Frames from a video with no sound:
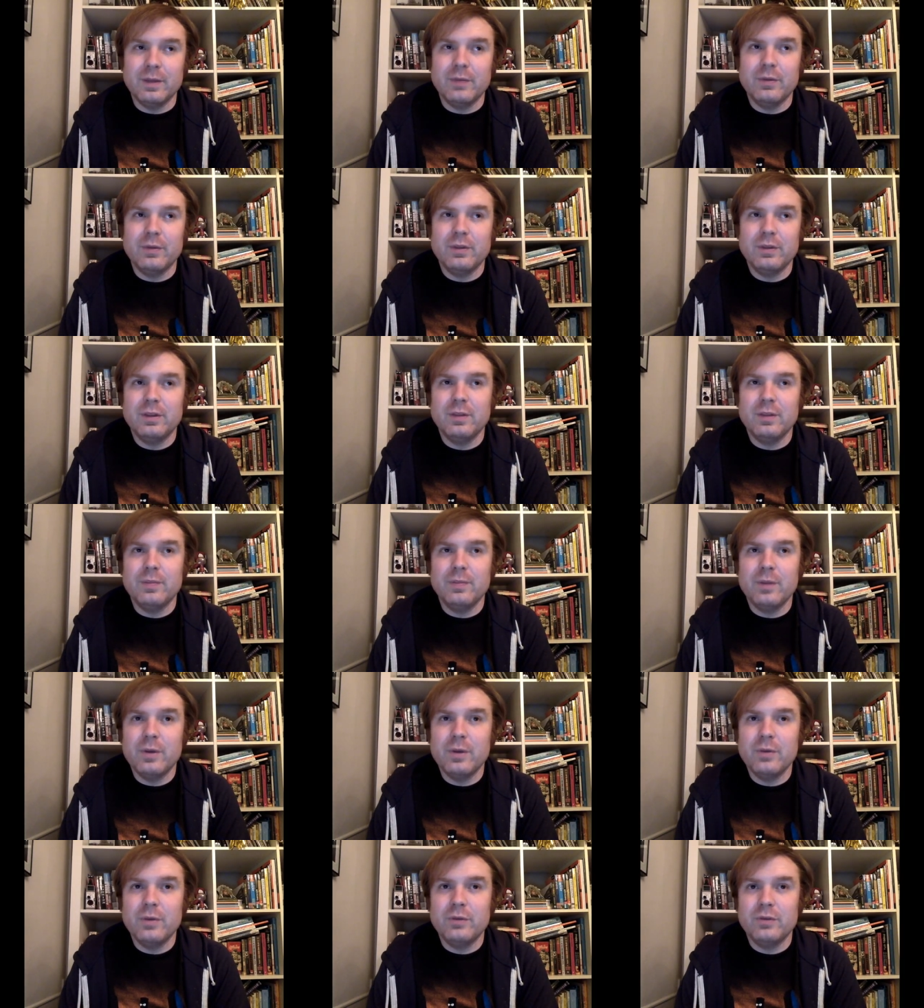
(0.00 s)
With The
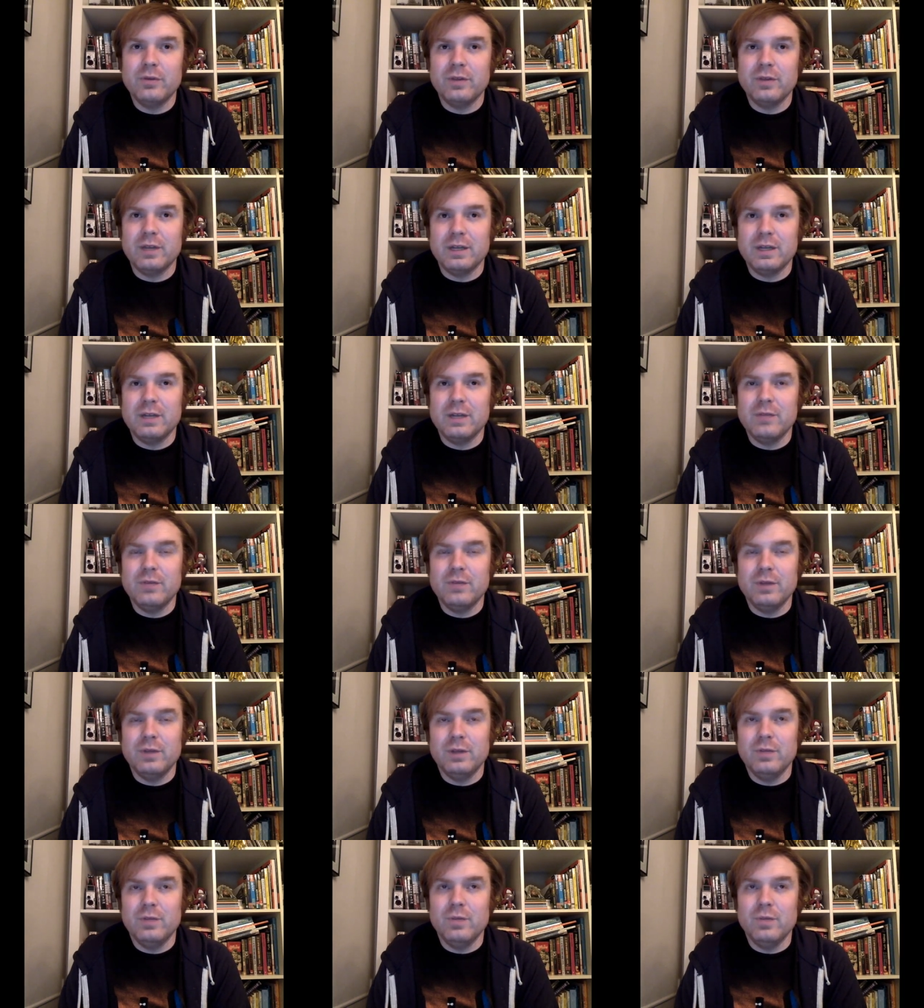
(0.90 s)
Post, like, he
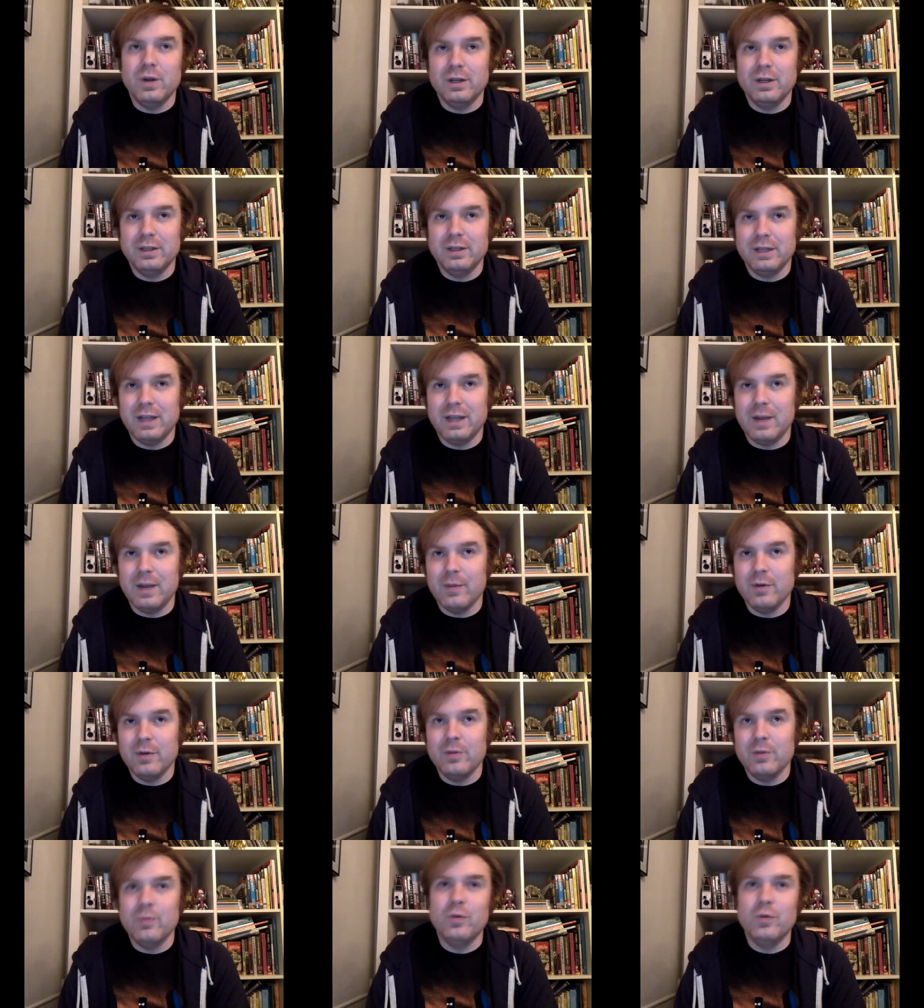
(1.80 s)
really wanted the camera
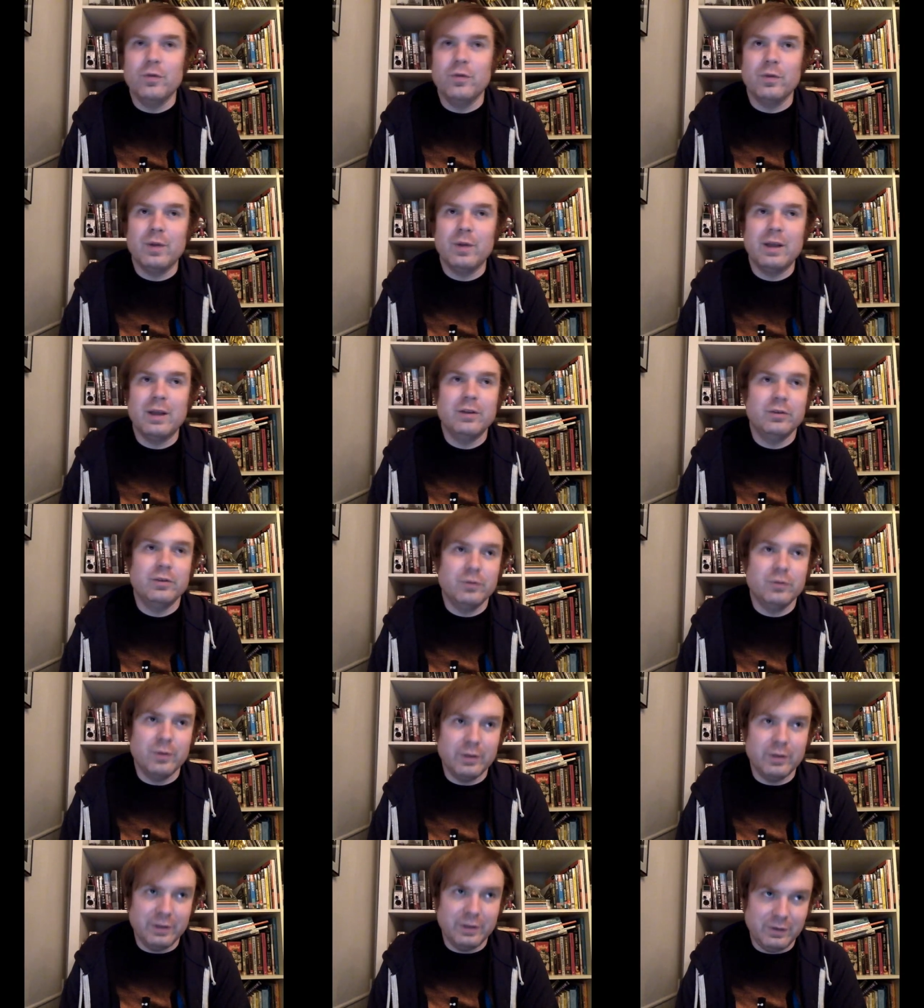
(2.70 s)
to move around and do
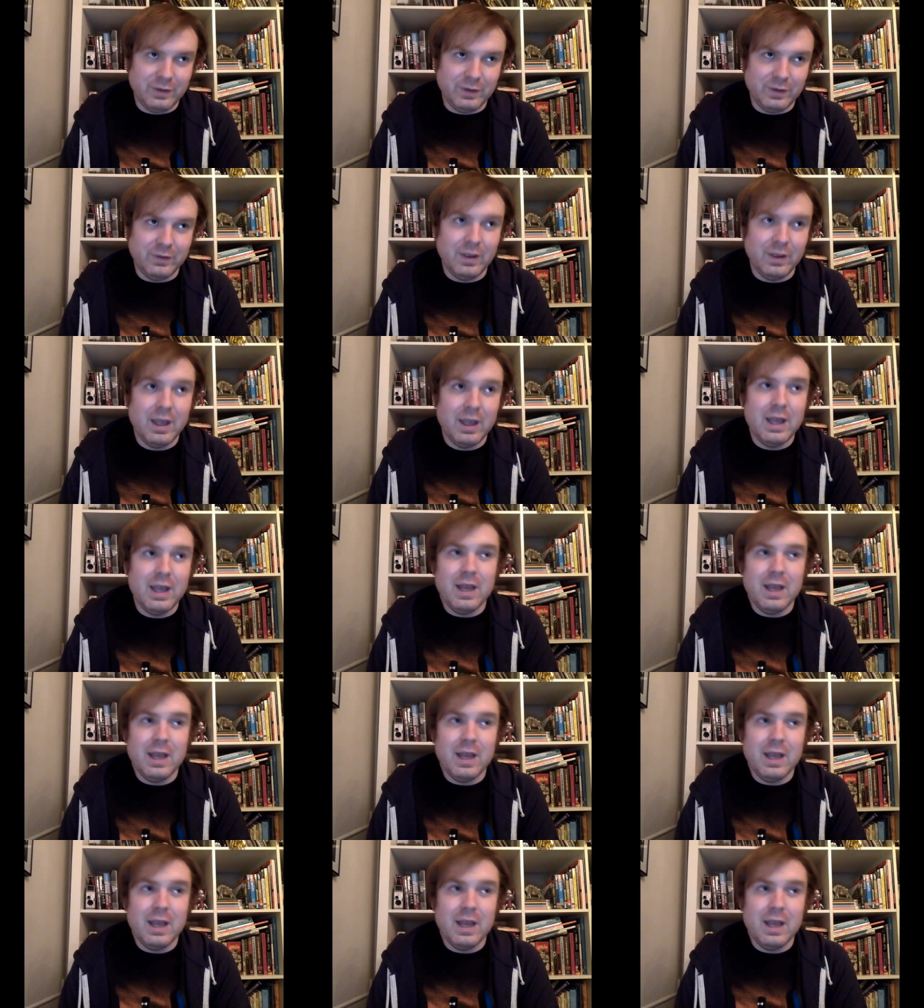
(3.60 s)
all these things